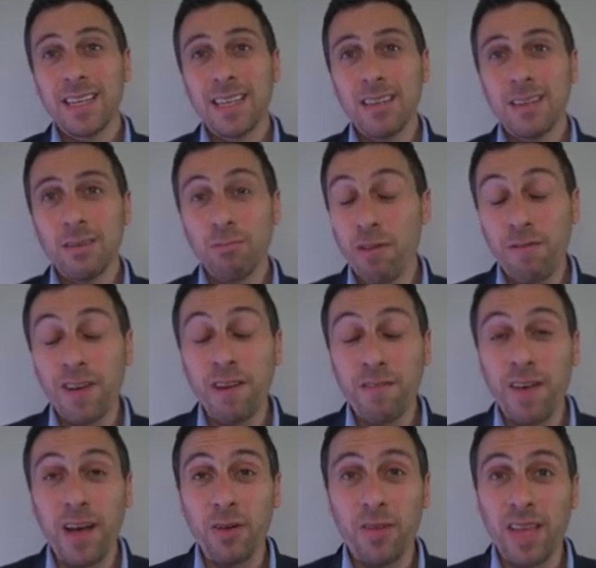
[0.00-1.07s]
Rafiq
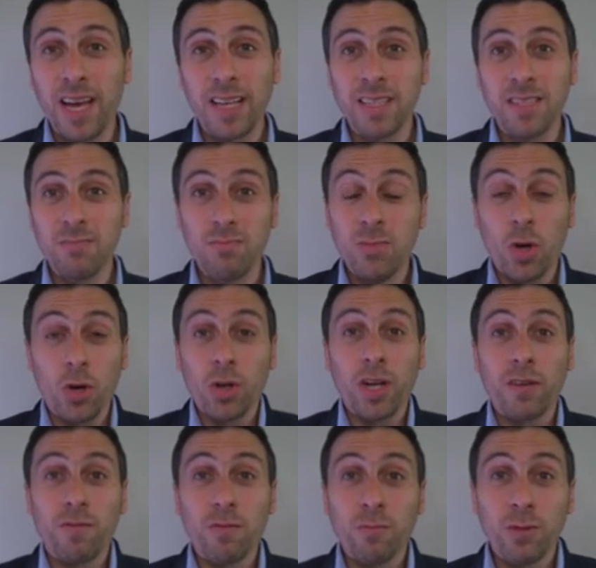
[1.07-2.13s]
felt that not enough